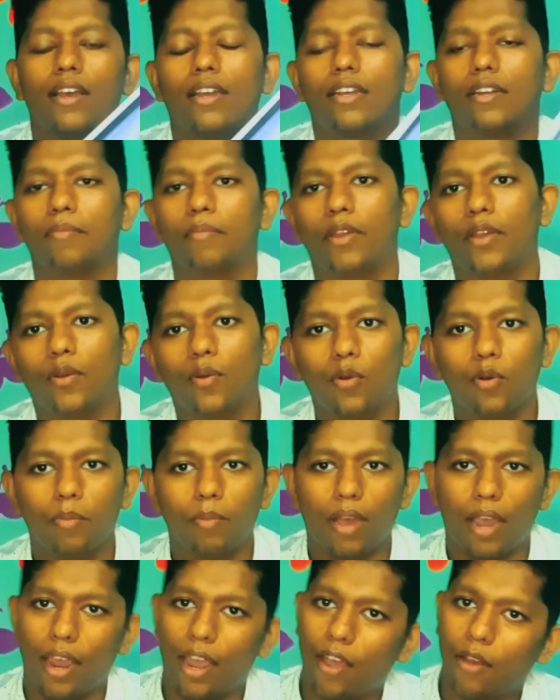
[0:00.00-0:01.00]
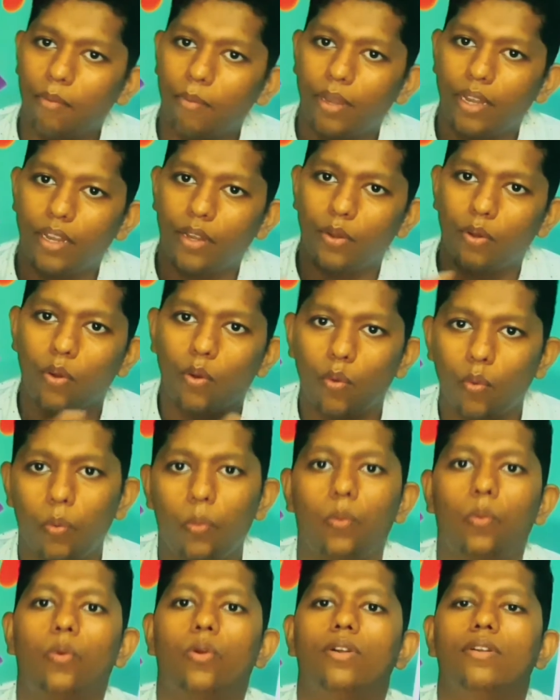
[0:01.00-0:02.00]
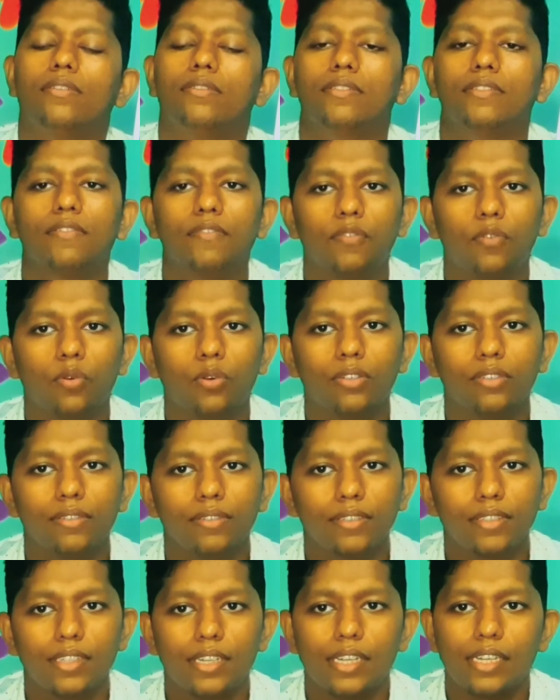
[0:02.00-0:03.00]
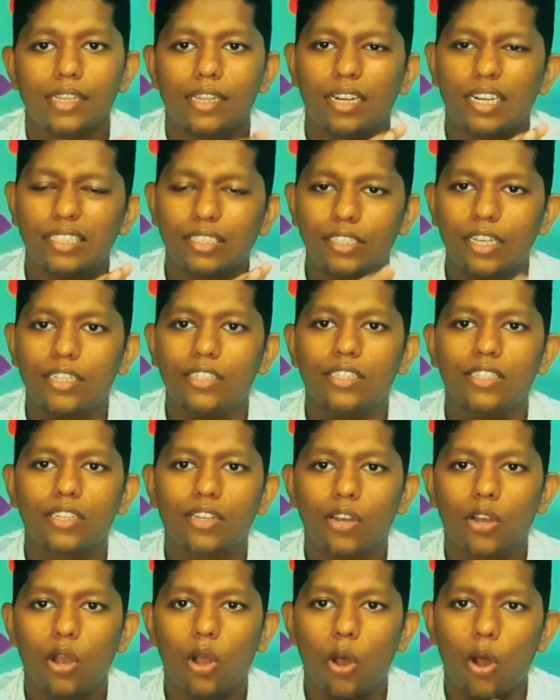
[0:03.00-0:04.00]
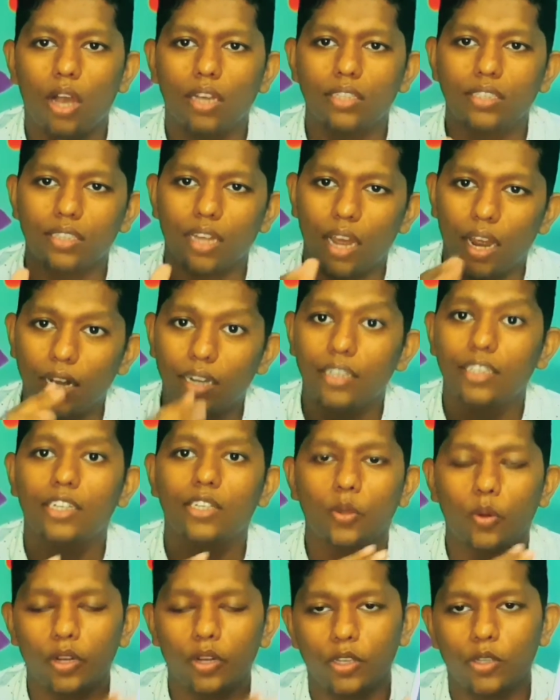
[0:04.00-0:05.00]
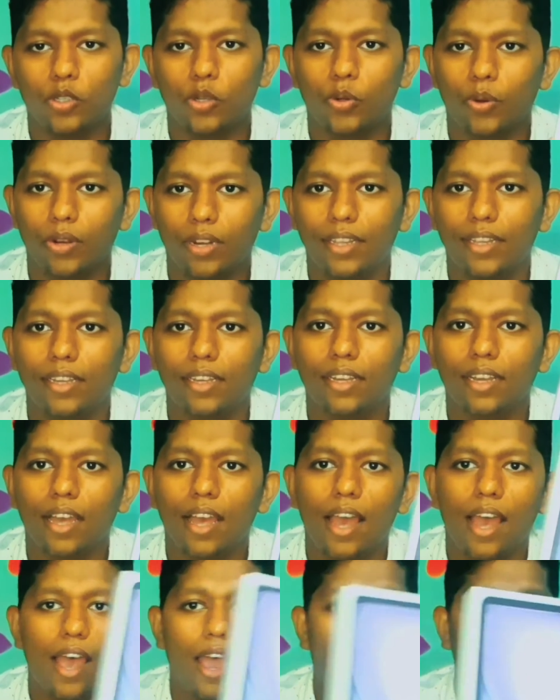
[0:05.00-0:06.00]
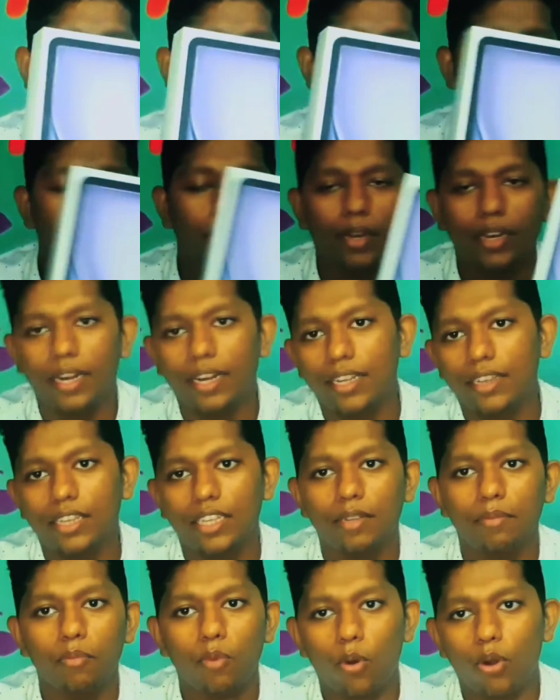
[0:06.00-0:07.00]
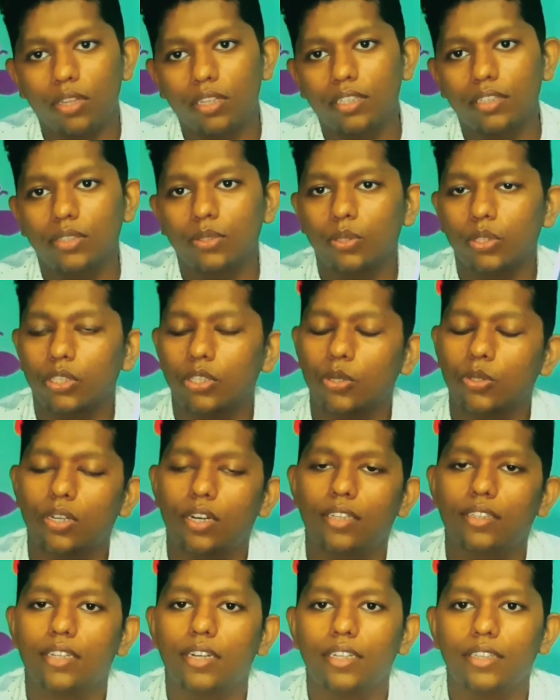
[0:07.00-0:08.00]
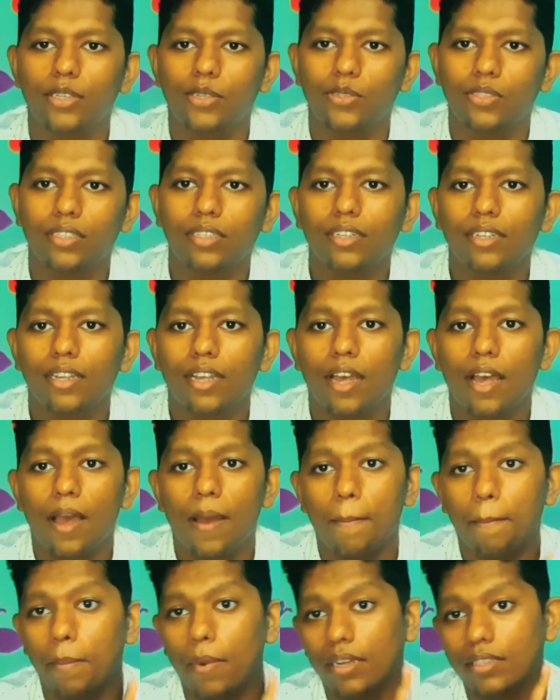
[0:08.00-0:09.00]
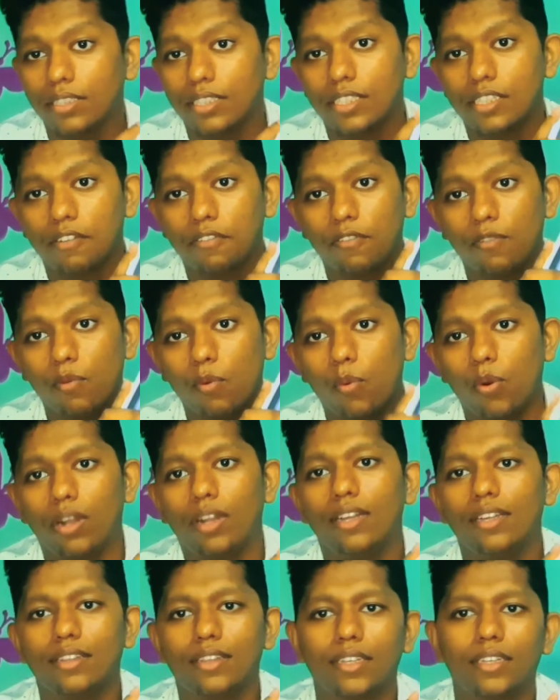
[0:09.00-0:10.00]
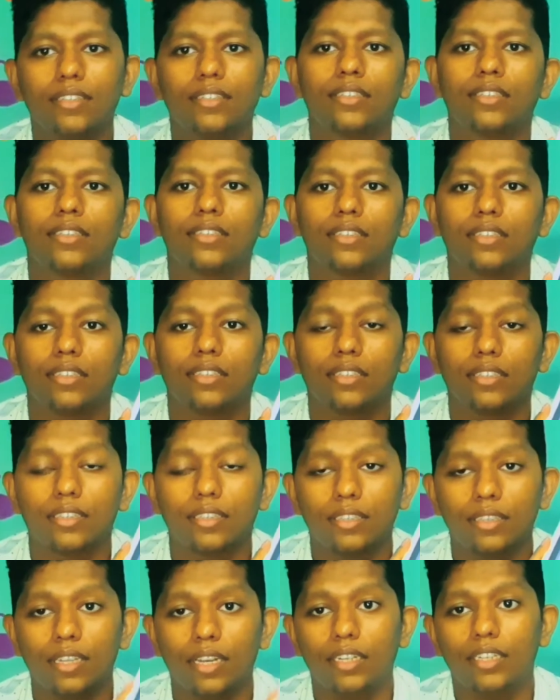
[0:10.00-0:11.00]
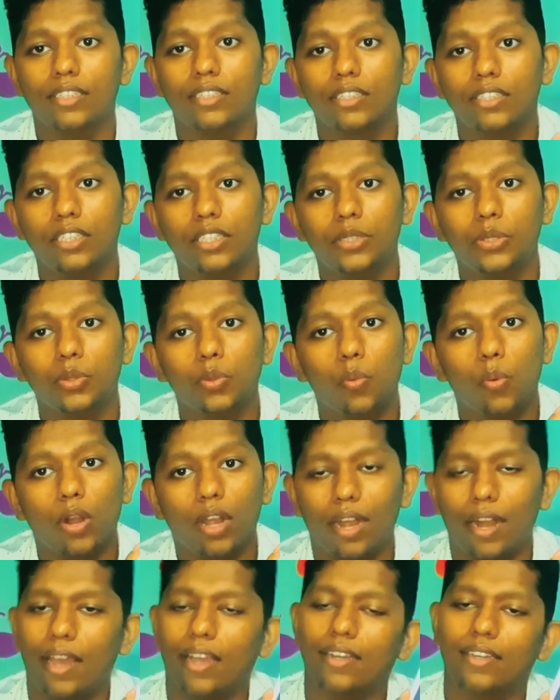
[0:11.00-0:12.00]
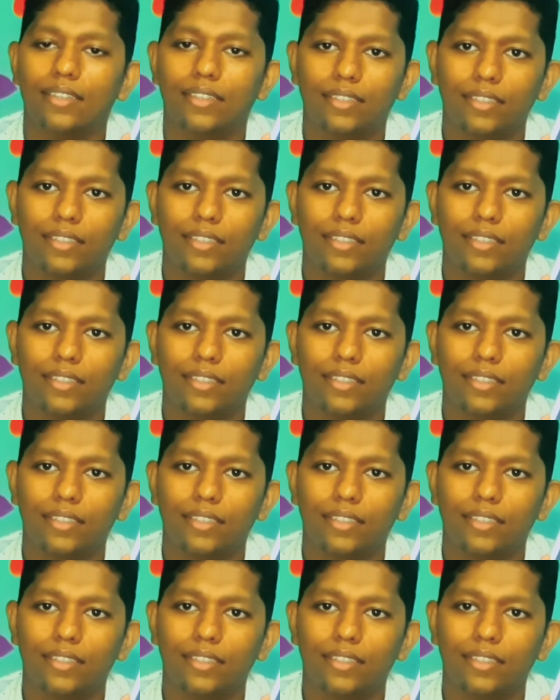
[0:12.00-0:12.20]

in my home I have my own phone that just cost under 20,000 only. I didn't buy anything more than 20,000 or 30,000, but this is the only thing that is near to 1 lakh.